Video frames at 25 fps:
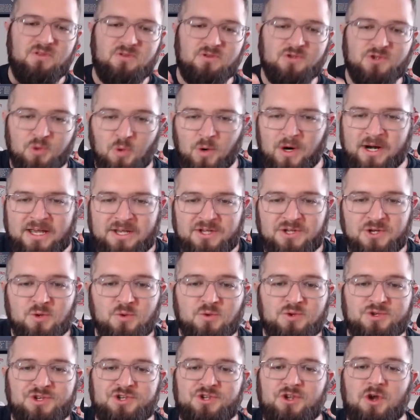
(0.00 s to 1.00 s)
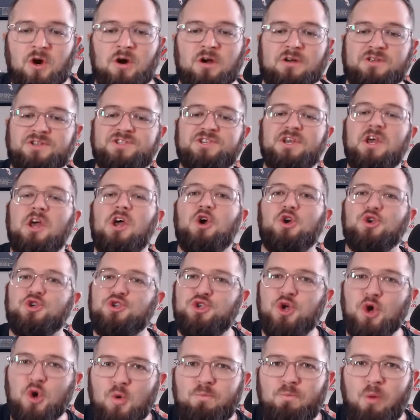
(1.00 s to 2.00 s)
22 starts,
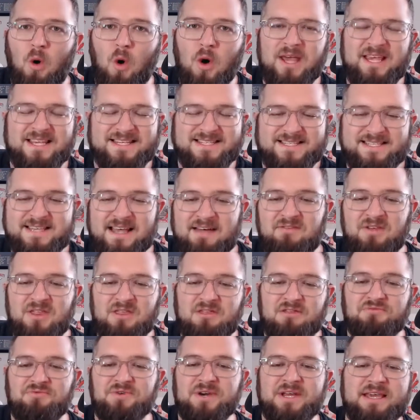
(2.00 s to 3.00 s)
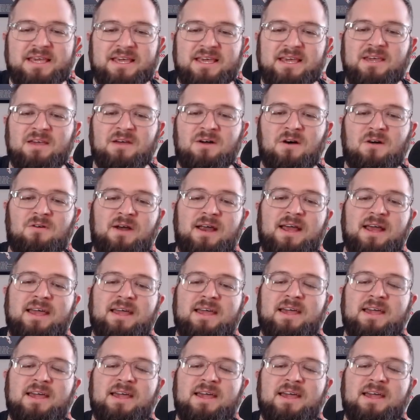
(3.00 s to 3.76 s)
2.73 ERA,